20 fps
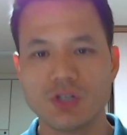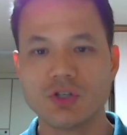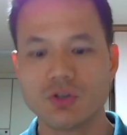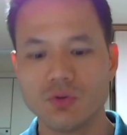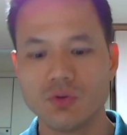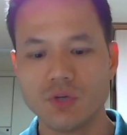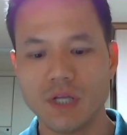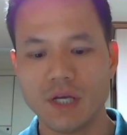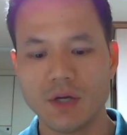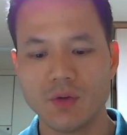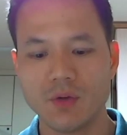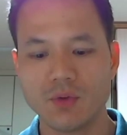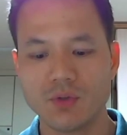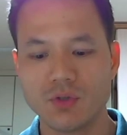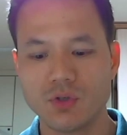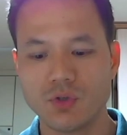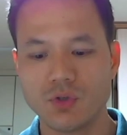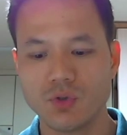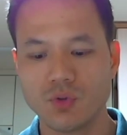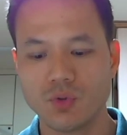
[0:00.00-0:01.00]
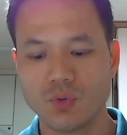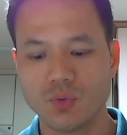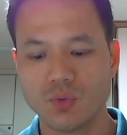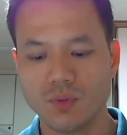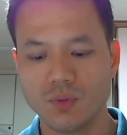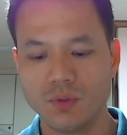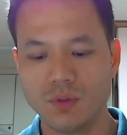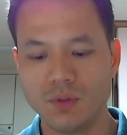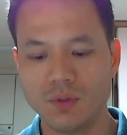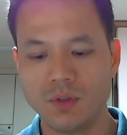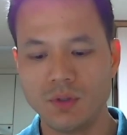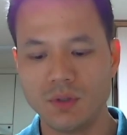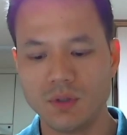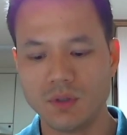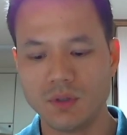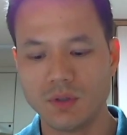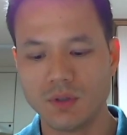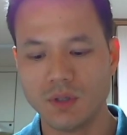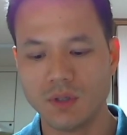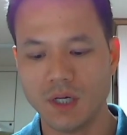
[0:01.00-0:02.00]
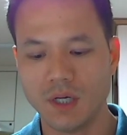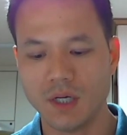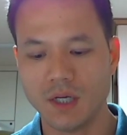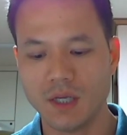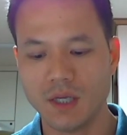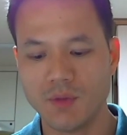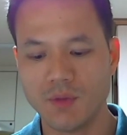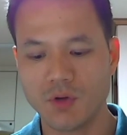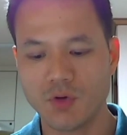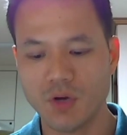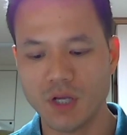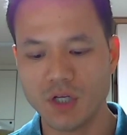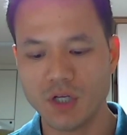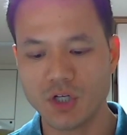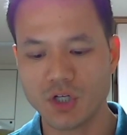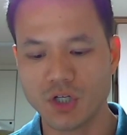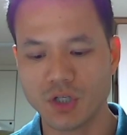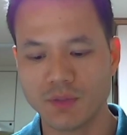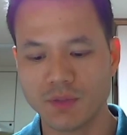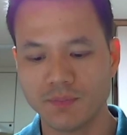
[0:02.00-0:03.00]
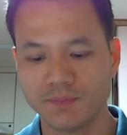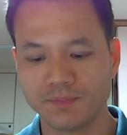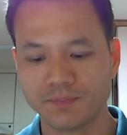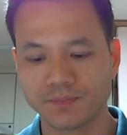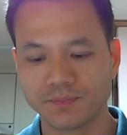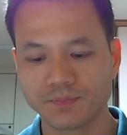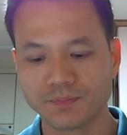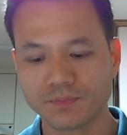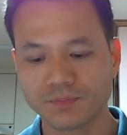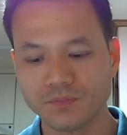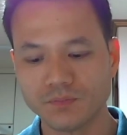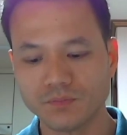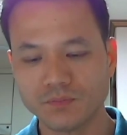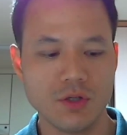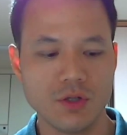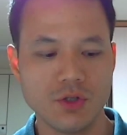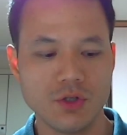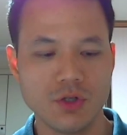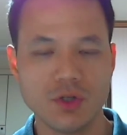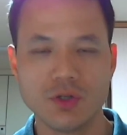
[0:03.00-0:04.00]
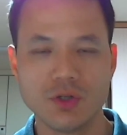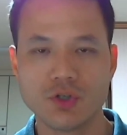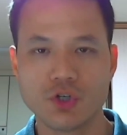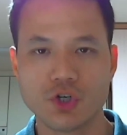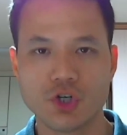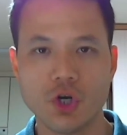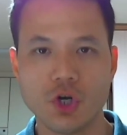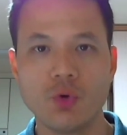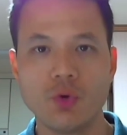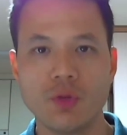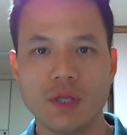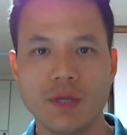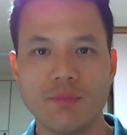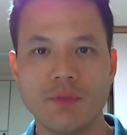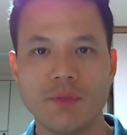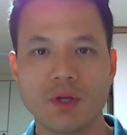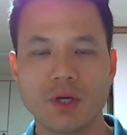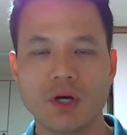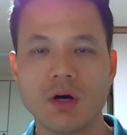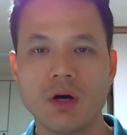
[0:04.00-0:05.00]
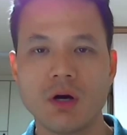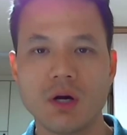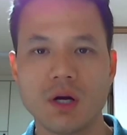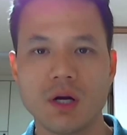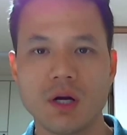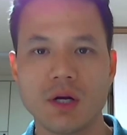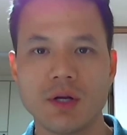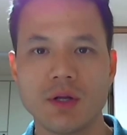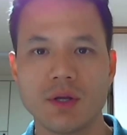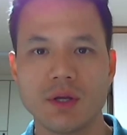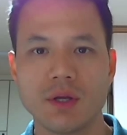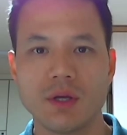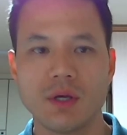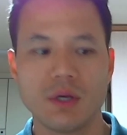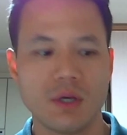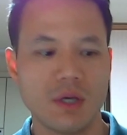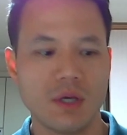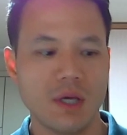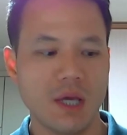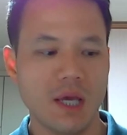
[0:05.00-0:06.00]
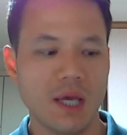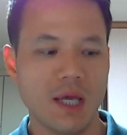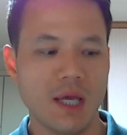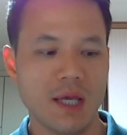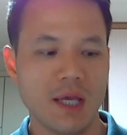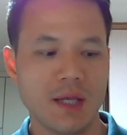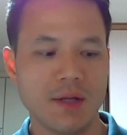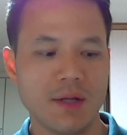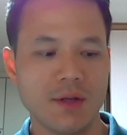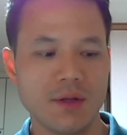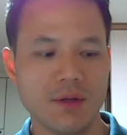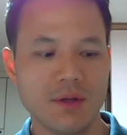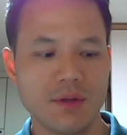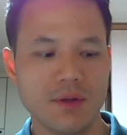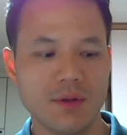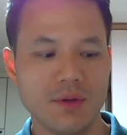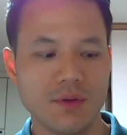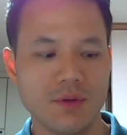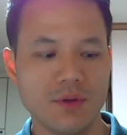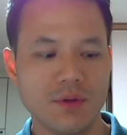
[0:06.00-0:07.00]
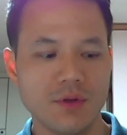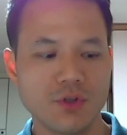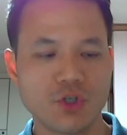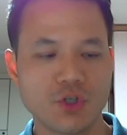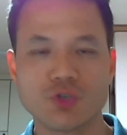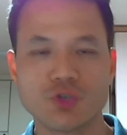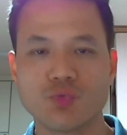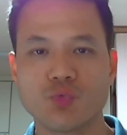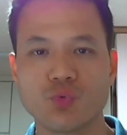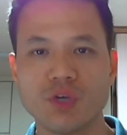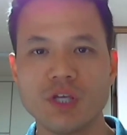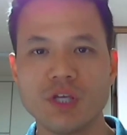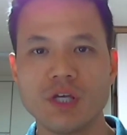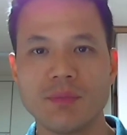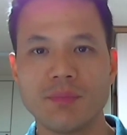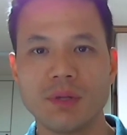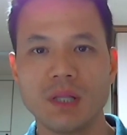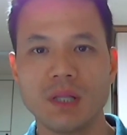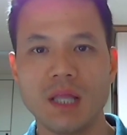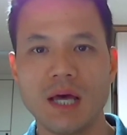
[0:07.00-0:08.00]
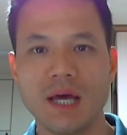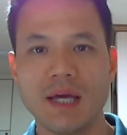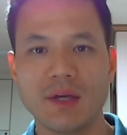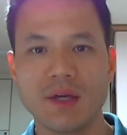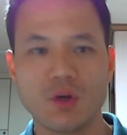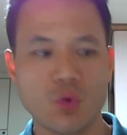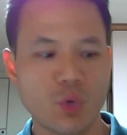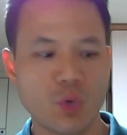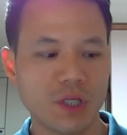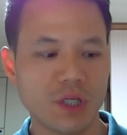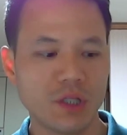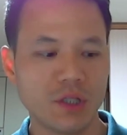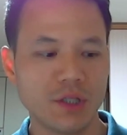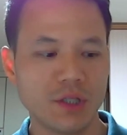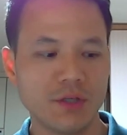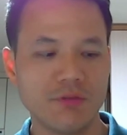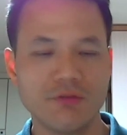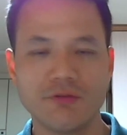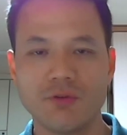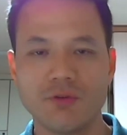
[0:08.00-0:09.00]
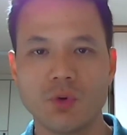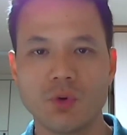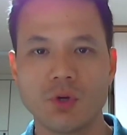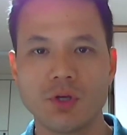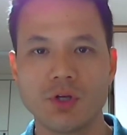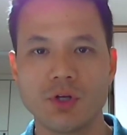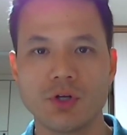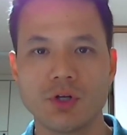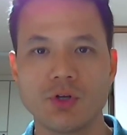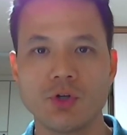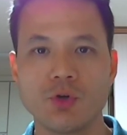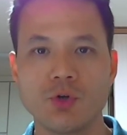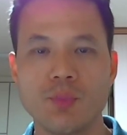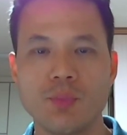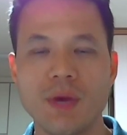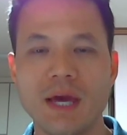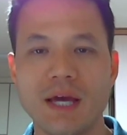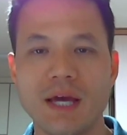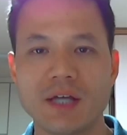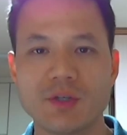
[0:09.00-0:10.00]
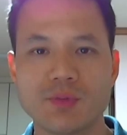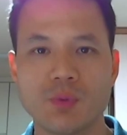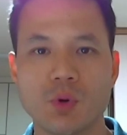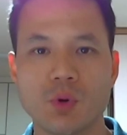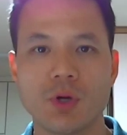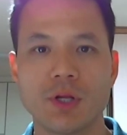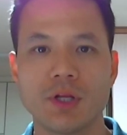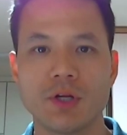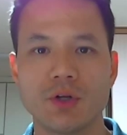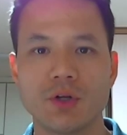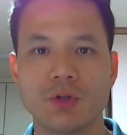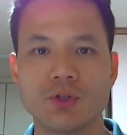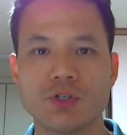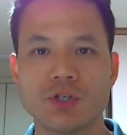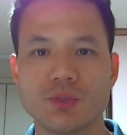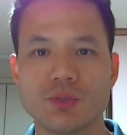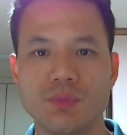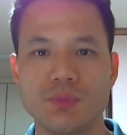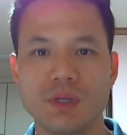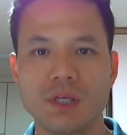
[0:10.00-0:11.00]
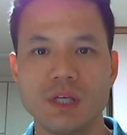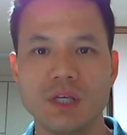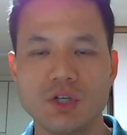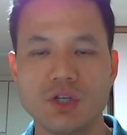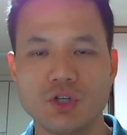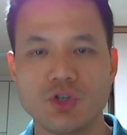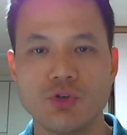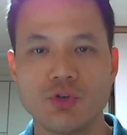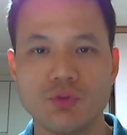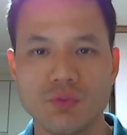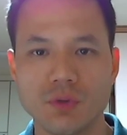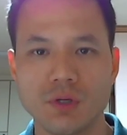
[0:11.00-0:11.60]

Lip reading: go down to immigration, show them the card, and just reapply quickly for your new passport, and it'll just be issued